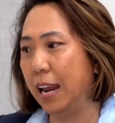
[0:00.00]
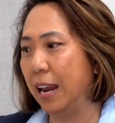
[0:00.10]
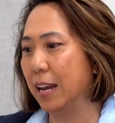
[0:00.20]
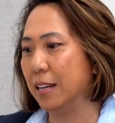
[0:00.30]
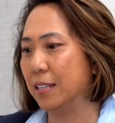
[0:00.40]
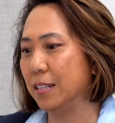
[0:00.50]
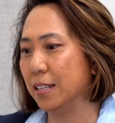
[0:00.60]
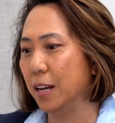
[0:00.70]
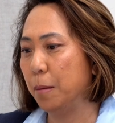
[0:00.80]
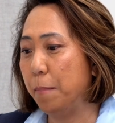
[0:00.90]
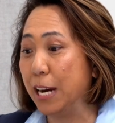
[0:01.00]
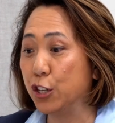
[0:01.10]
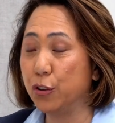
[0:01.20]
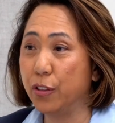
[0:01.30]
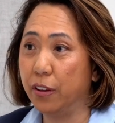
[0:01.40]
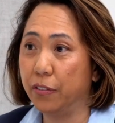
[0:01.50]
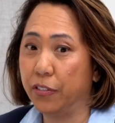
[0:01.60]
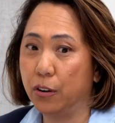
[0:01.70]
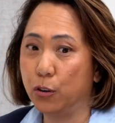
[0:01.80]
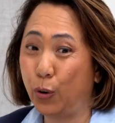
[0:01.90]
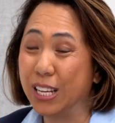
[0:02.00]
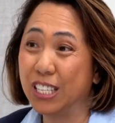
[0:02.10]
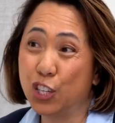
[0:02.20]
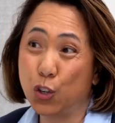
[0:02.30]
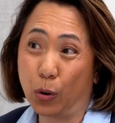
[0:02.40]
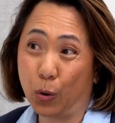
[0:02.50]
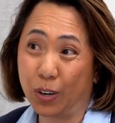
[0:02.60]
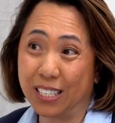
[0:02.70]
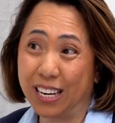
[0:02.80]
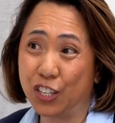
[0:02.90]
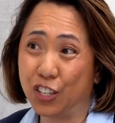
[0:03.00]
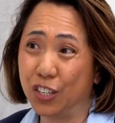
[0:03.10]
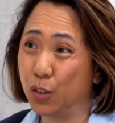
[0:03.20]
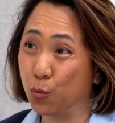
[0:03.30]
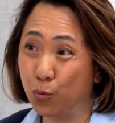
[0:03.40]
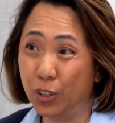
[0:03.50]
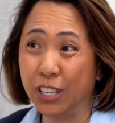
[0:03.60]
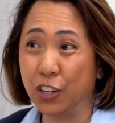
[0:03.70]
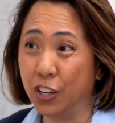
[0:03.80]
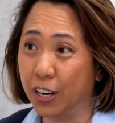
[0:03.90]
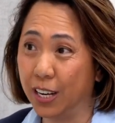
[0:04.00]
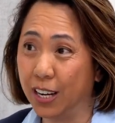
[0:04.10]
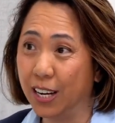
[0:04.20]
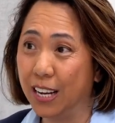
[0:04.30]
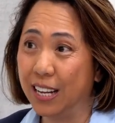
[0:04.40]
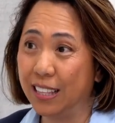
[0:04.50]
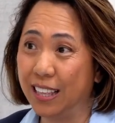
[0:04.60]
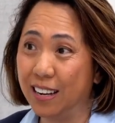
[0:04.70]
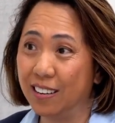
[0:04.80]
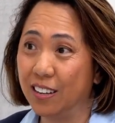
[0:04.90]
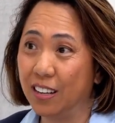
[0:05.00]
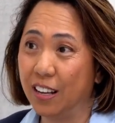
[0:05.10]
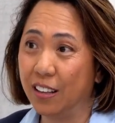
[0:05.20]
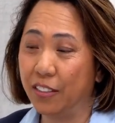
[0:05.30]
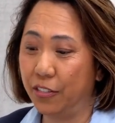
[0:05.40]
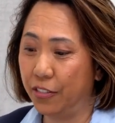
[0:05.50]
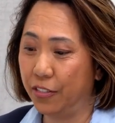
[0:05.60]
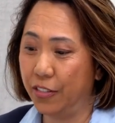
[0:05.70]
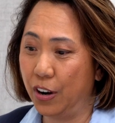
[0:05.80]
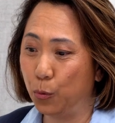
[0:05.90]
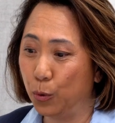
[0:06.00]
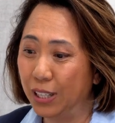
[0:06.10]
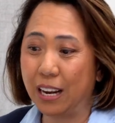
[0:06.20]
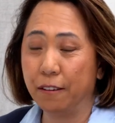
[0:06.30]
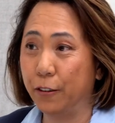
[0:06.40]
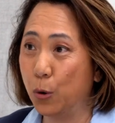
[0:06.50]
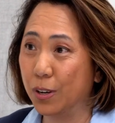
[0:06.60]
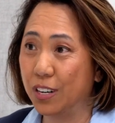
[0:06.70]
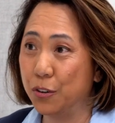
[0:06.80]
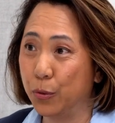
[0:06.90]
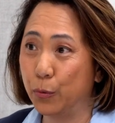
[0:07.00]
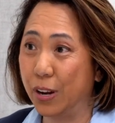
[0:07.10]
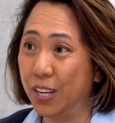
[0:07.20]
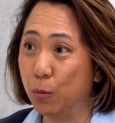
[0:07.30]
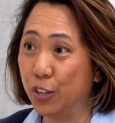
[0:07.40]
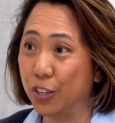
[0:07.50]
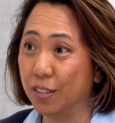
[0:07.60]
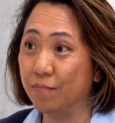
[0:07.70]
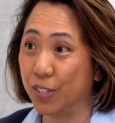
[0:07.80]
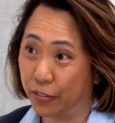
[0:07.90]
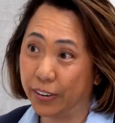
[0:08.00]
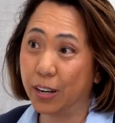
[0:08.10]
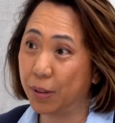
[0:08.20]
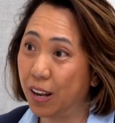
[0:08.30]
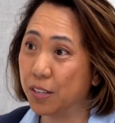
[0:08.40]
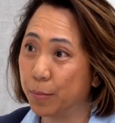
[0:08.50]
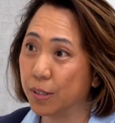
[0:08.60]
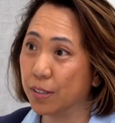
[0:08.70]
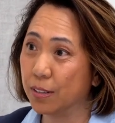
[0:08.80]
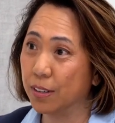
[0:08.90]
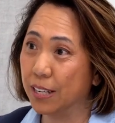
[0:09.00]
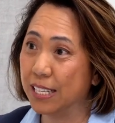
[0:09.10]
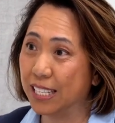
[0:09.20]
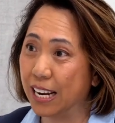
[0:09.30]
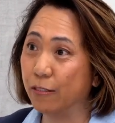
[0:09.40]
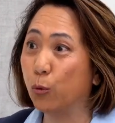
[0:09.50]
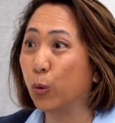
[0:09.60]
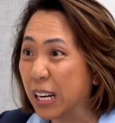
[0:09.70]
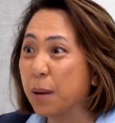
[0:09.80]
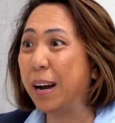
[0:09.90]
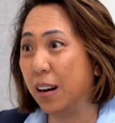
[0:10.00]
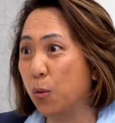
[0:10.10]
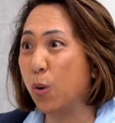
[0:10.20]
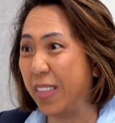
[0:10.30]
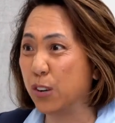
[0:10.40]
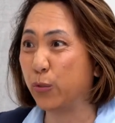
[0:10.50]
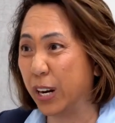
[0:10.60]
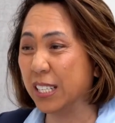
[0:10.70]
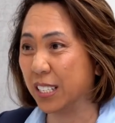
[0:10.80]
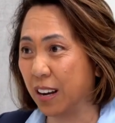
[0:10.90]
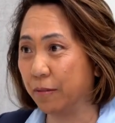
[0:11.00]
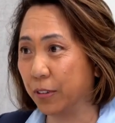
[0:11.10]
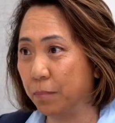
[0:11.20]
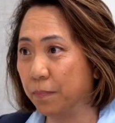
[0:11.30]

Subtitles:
and make sure that their transition to our organization is really good, then they're really kind of focused on doing the right thing, which is serving up the customers instead of worrying about where that training is going to come from.